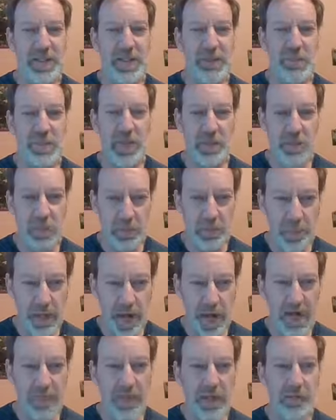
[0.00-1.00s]
get people
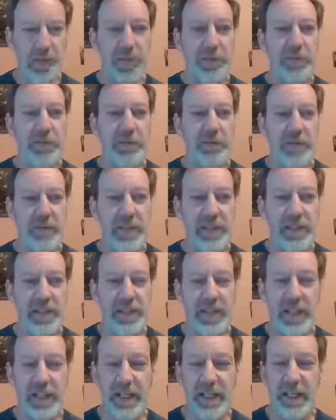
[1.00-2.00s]
back up on their feet